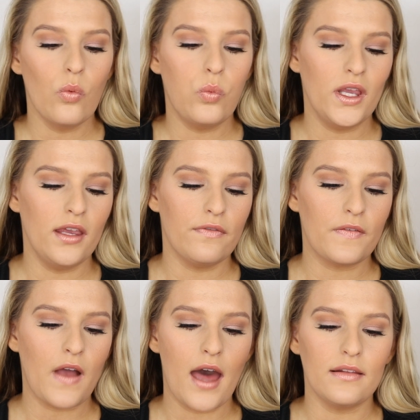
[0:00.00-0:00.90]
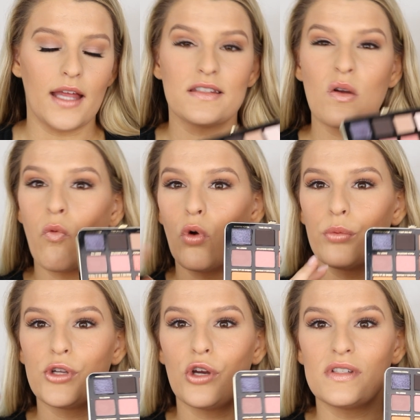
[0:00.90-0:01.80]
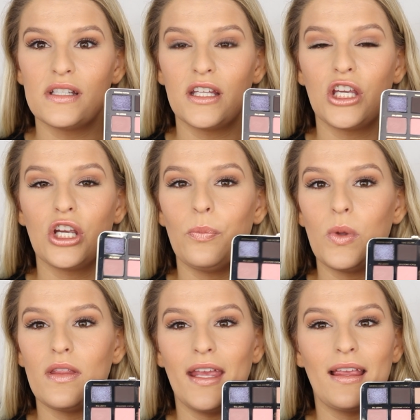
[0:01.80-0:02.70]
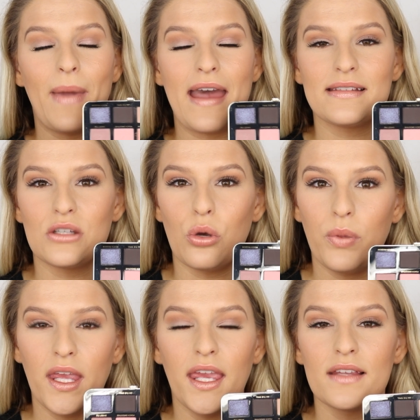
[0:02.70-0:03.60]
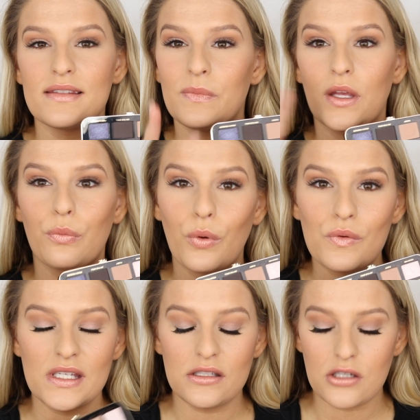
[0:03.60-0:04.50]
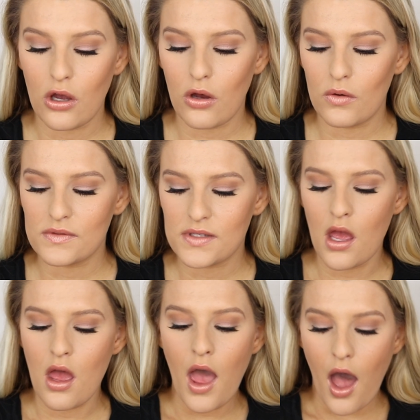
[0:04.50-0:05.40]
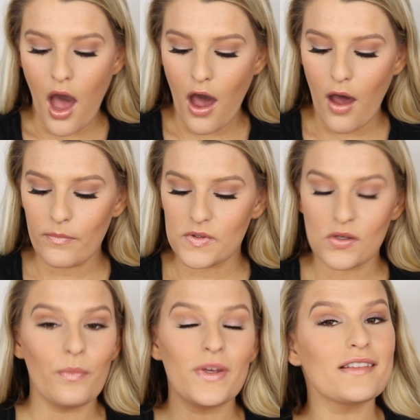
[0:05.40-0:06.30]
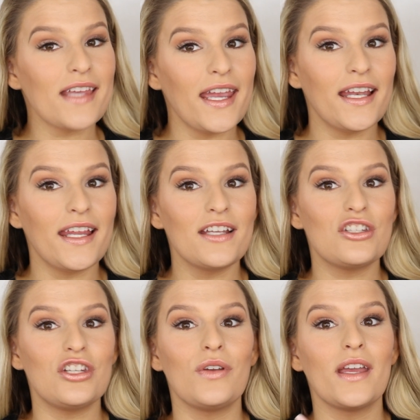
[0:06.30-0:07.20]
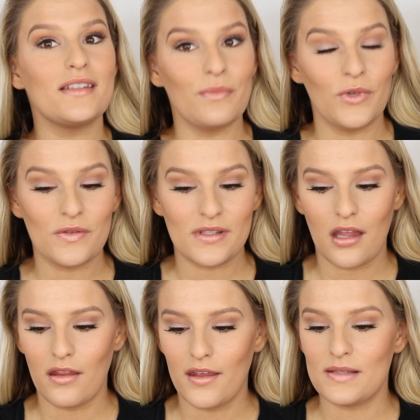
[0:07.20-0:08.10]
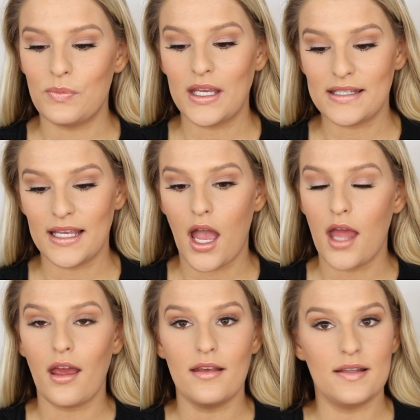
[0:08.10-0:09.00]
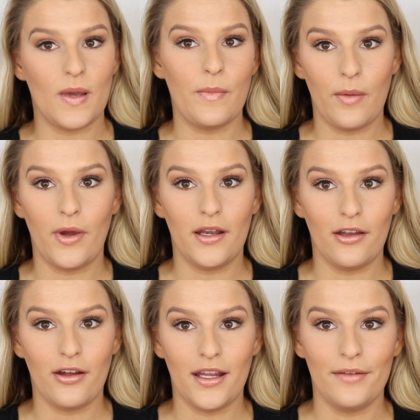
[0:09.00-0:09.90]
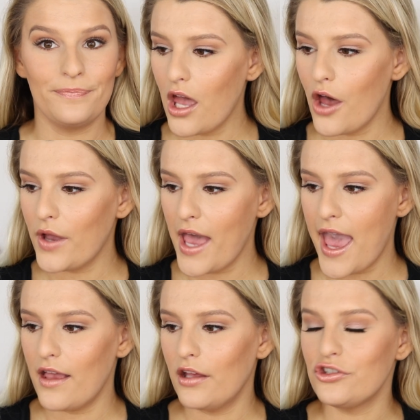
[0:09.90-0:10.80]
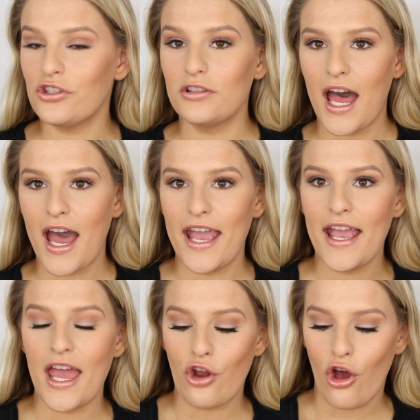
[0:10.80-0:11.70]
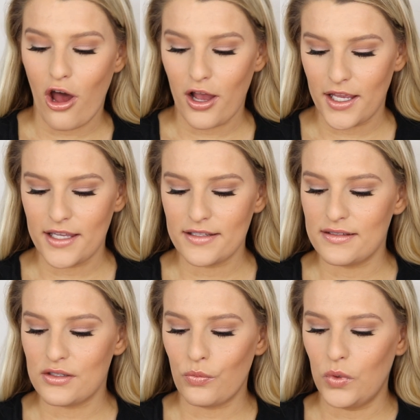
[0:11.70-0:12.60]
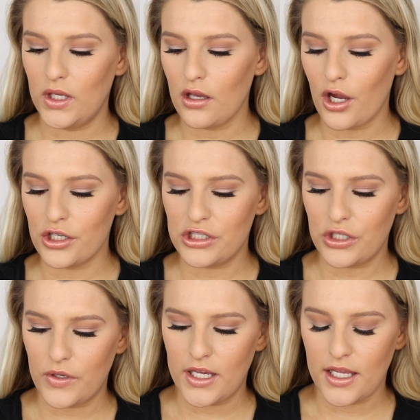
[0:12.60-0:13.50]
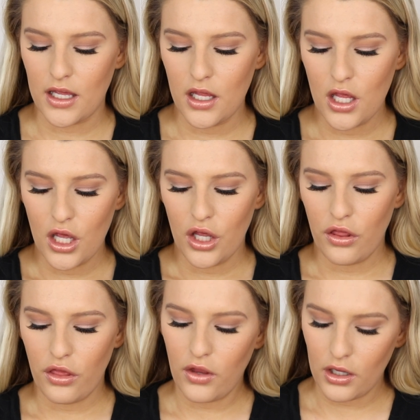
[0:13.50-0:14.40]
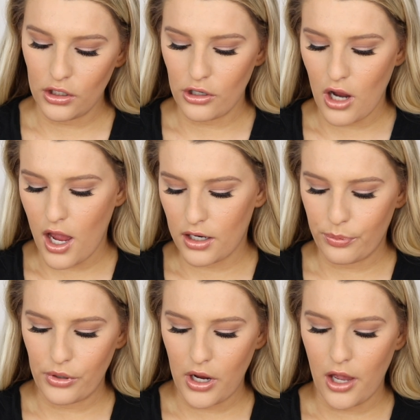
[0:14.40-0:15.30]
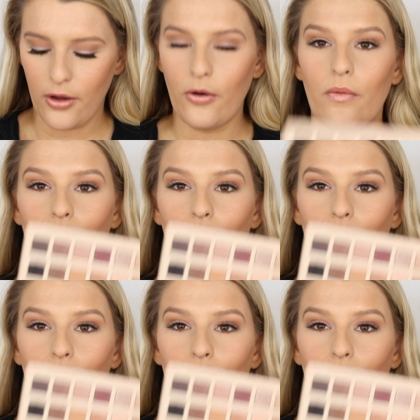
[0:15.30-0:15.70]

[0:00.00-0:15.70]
We've got lots of warm tones in here, but like a pastel pink, some like rosy tones, um, so I'm excited to get some use out of this because again, I spent my money on it. Okay, July and August, we are doing the Lorac Pro.